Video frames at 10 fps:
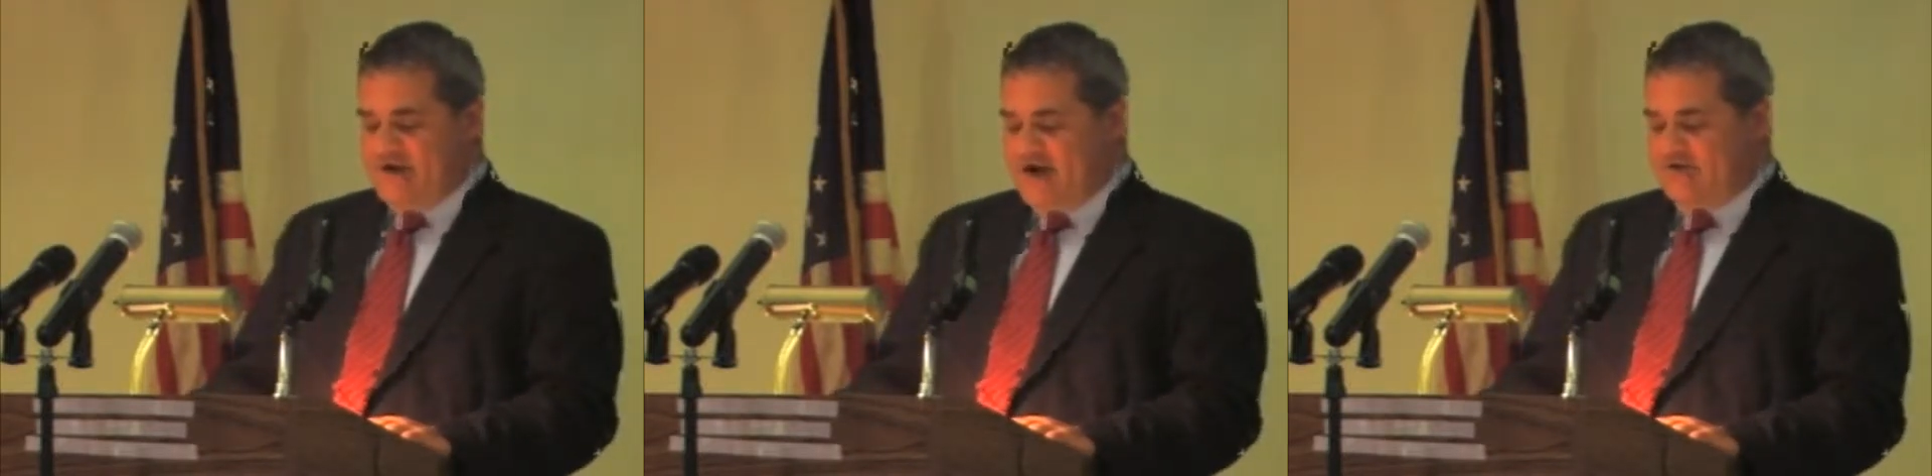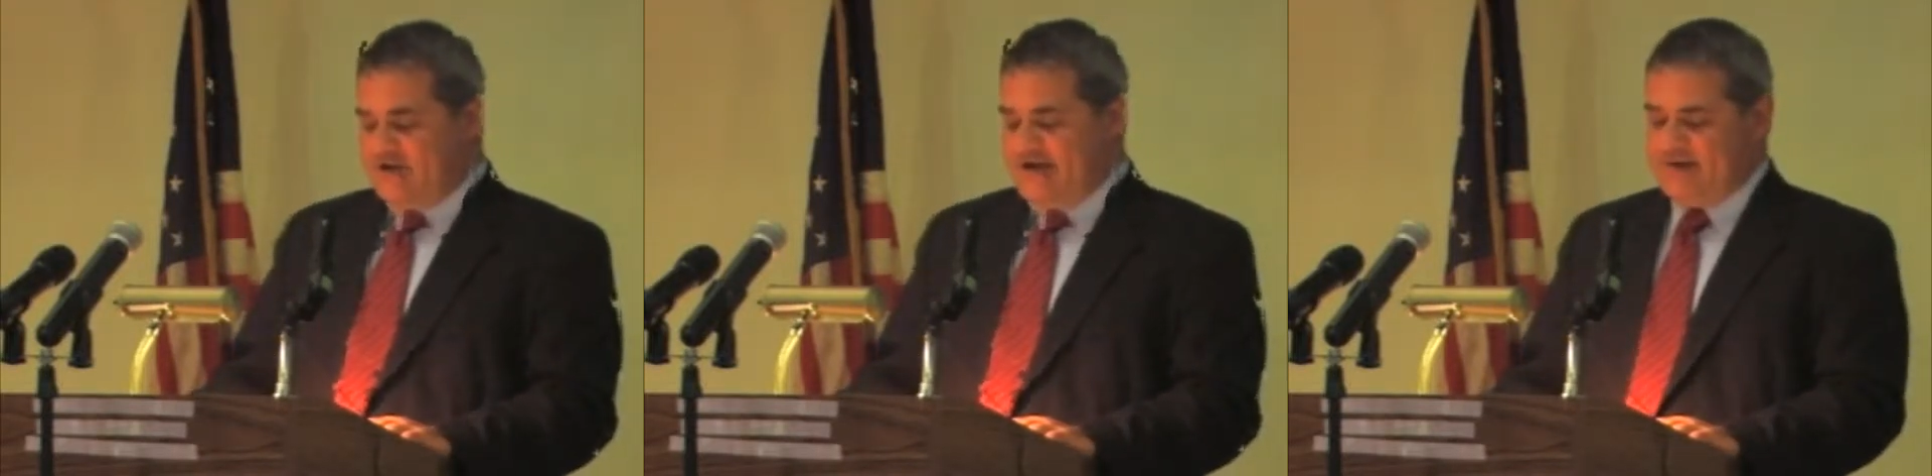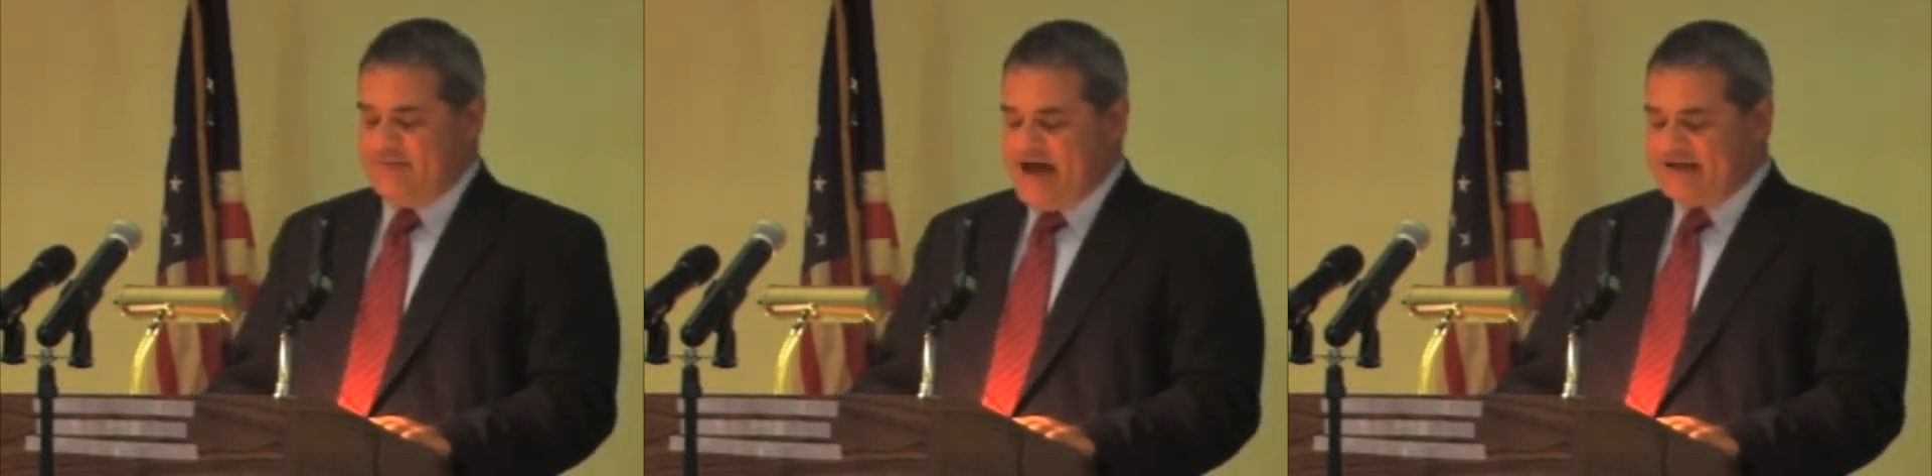not only
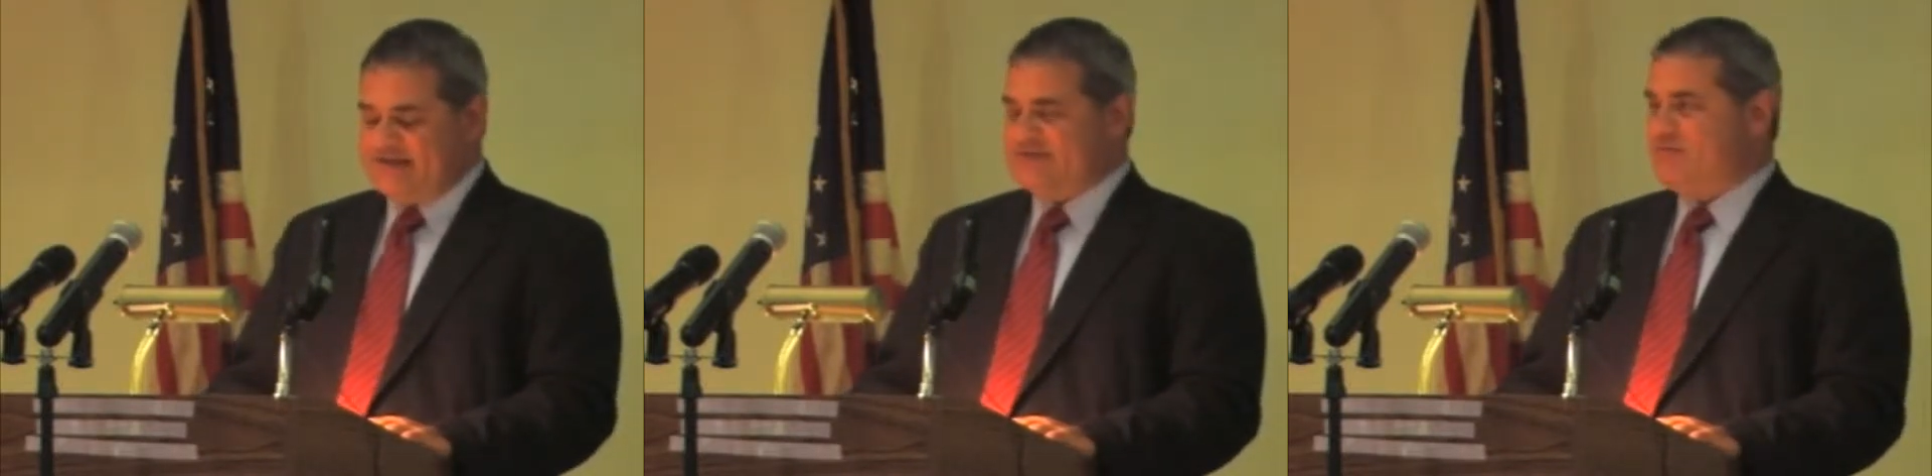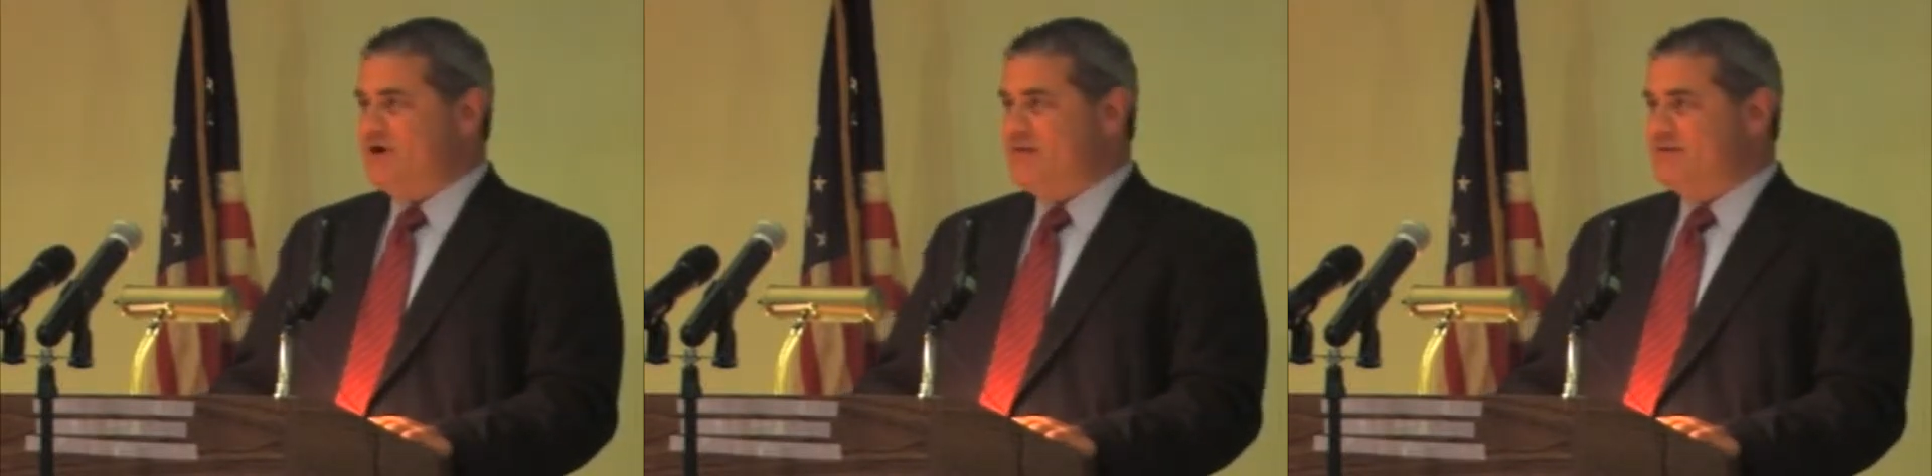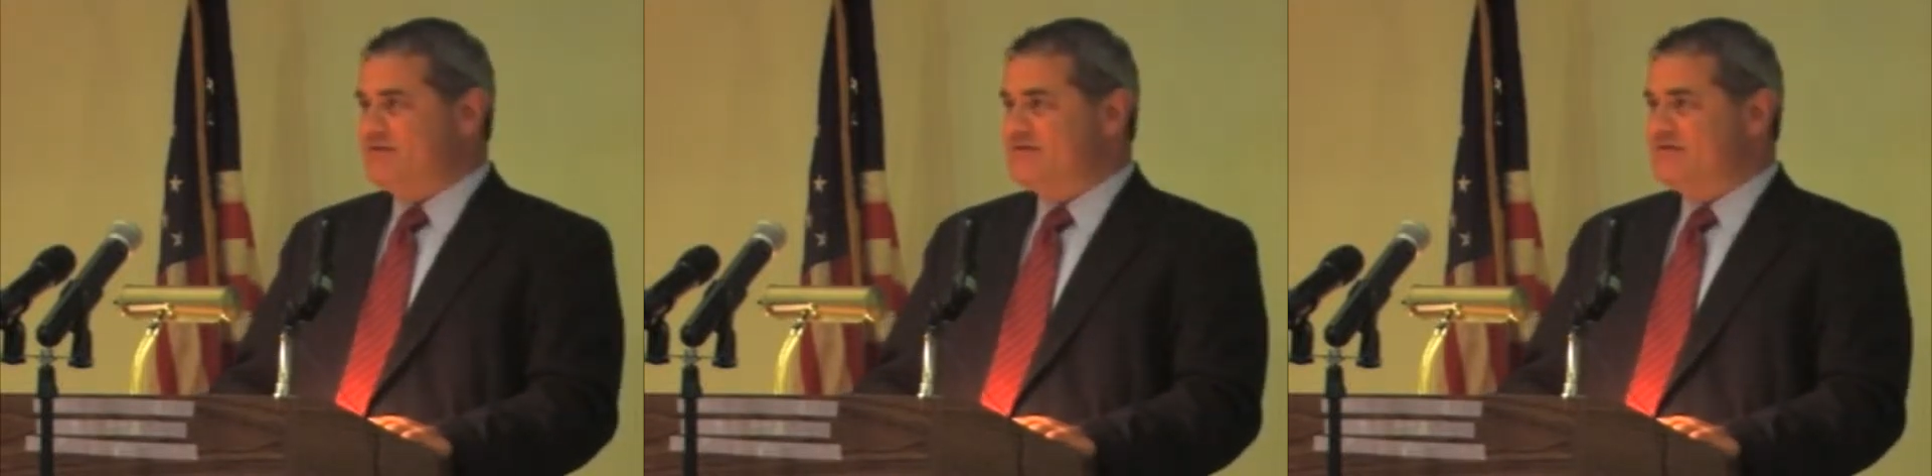combat this
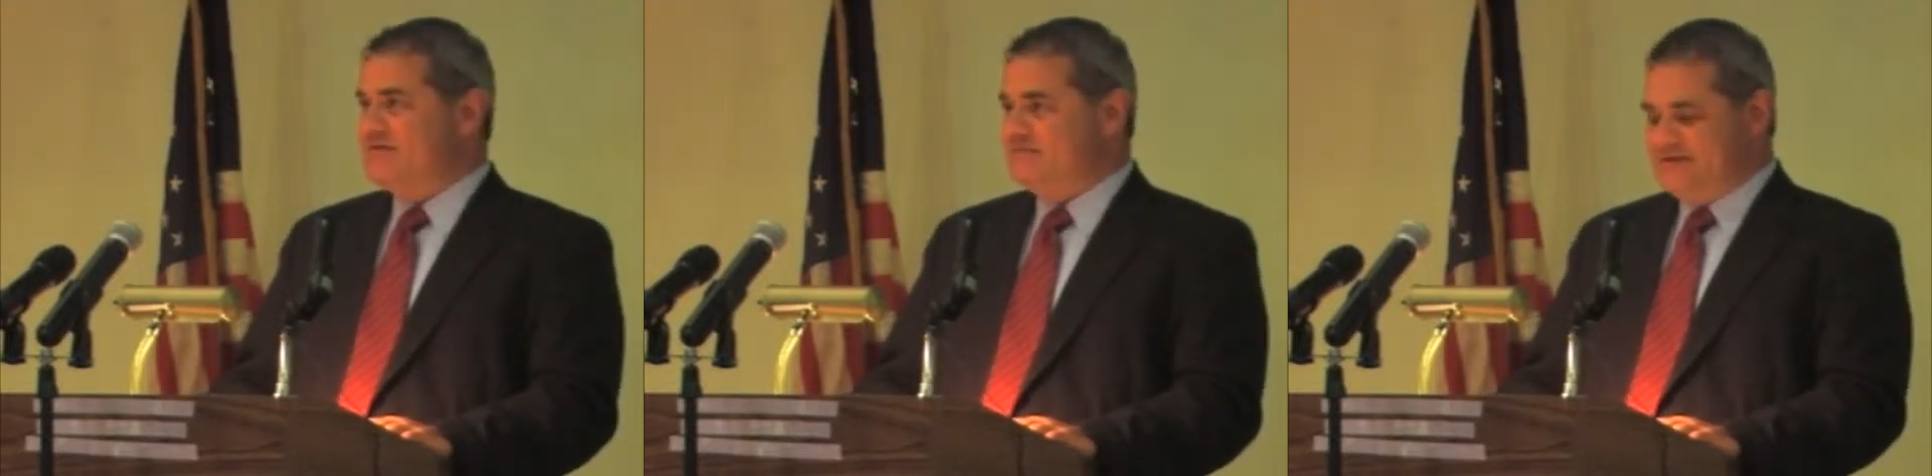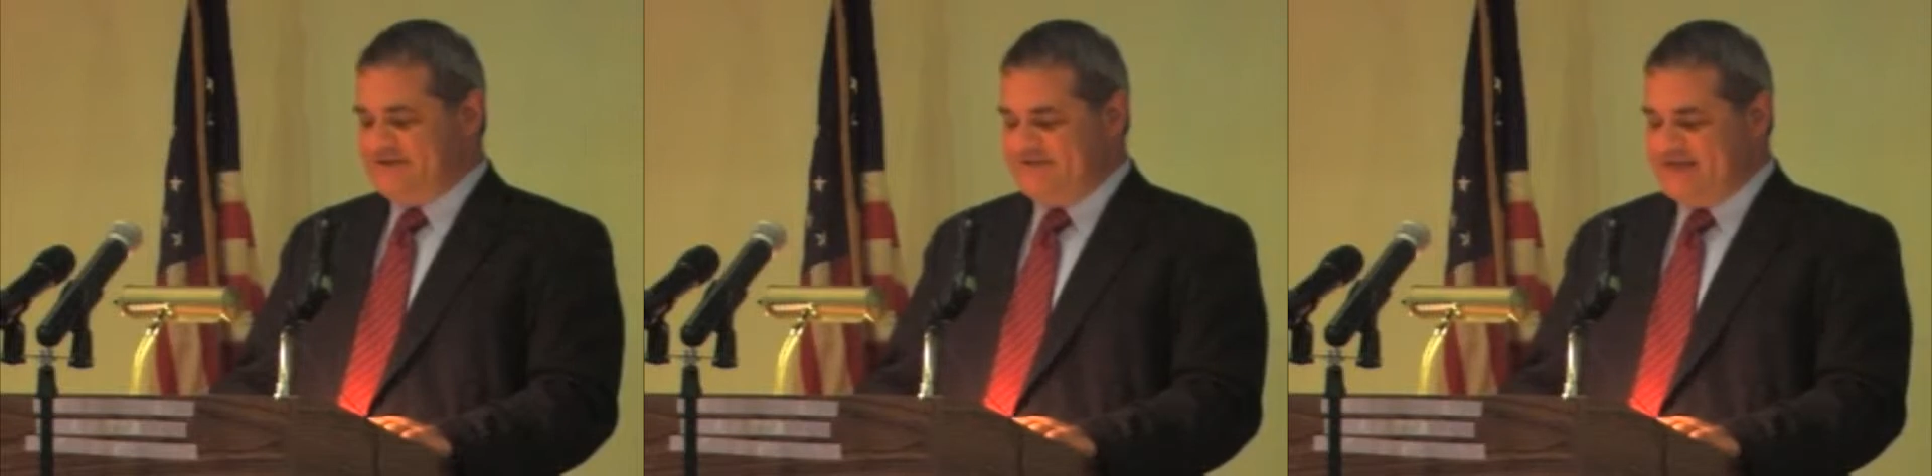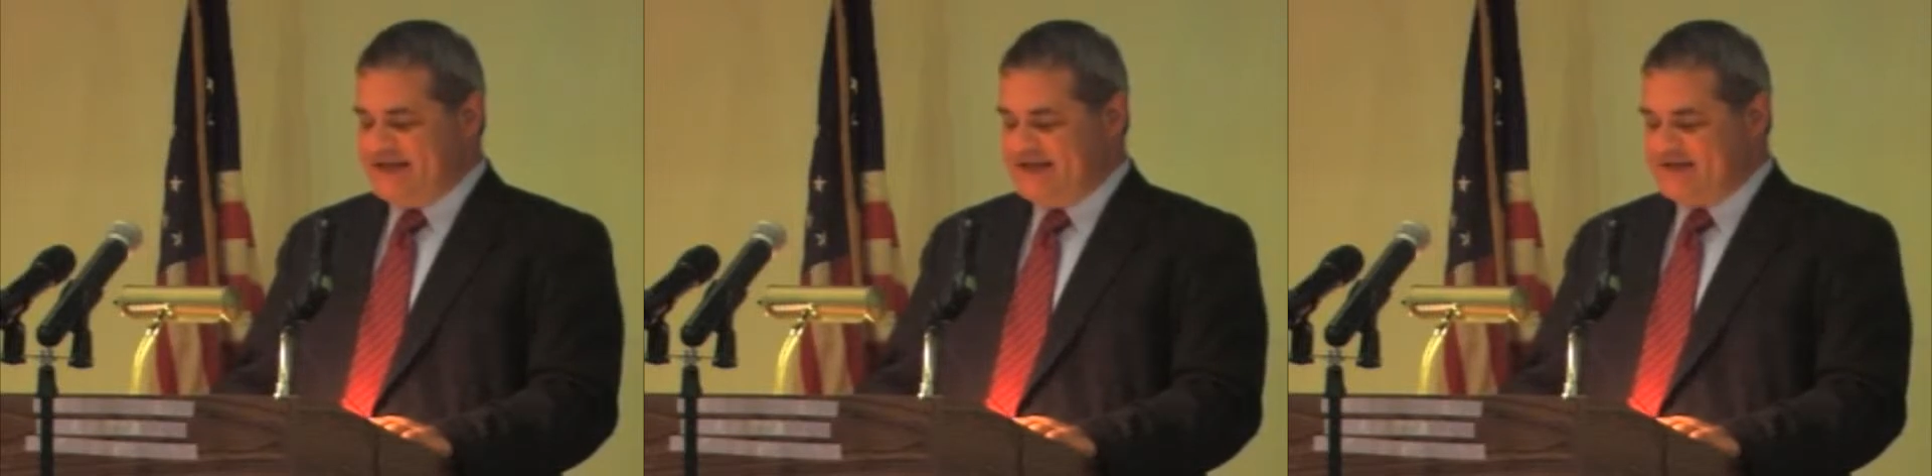problem, but
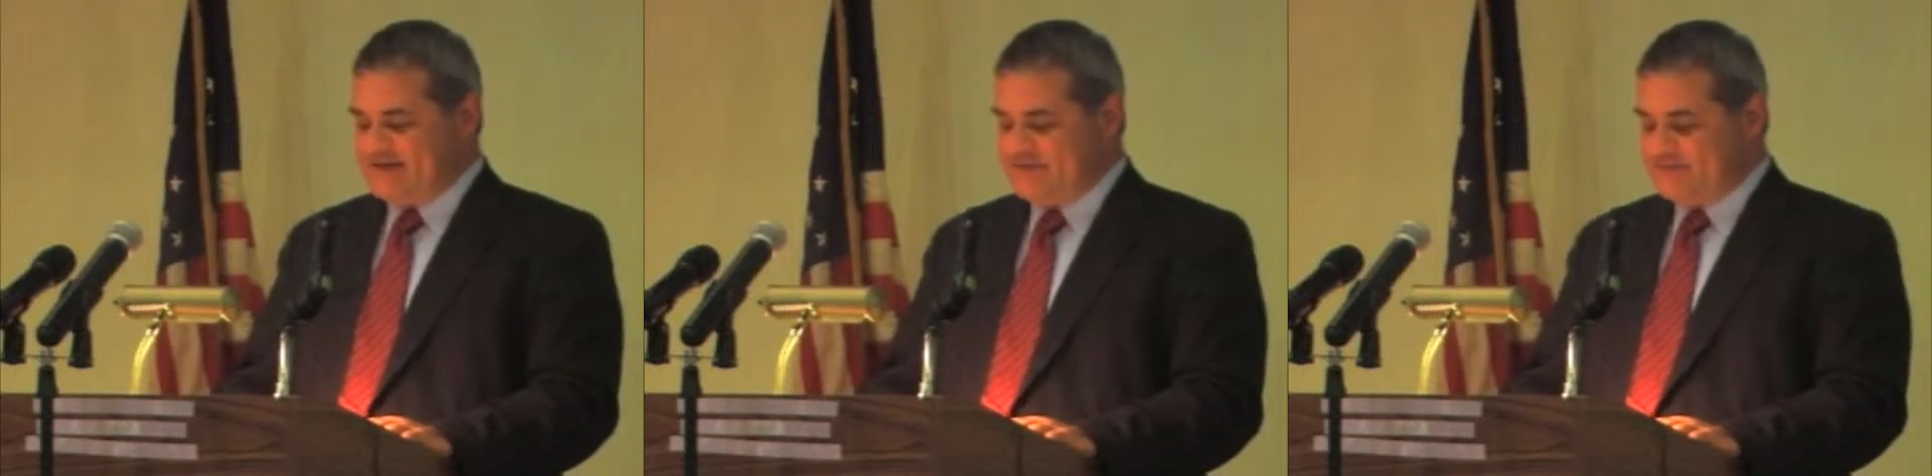defeat it.